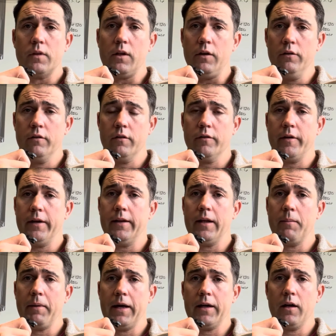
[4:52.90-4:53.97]
So, you're taking that
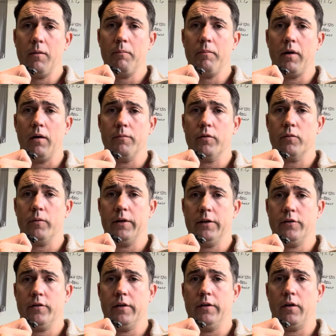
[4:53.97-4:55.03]
backup pump
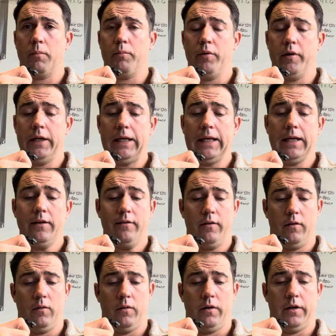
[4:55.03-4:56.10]
switch and you're putting it to
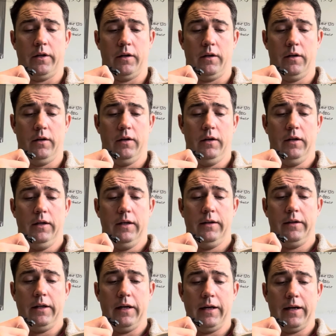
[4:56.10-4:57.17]
on.
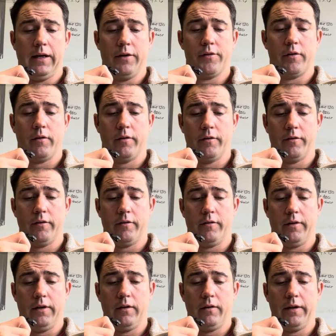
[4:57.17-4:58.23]
Then it has
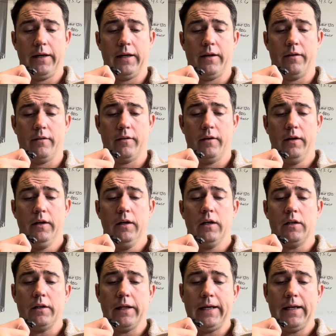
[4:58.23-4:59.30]
urgency to land.
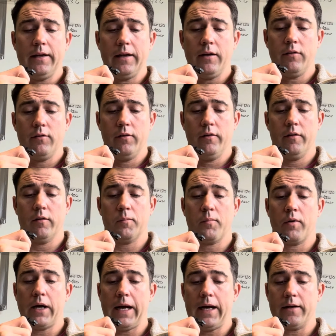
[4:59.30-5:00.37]
Land as soon as
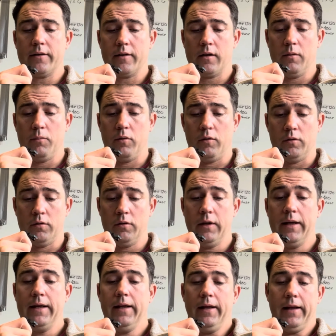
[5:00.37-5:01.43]
practicable
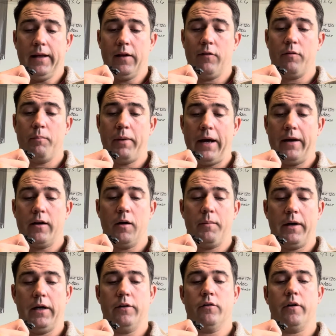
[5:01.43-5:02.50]
if backup
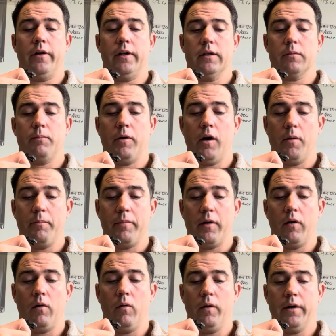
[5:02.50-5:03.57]
hydraulic pump on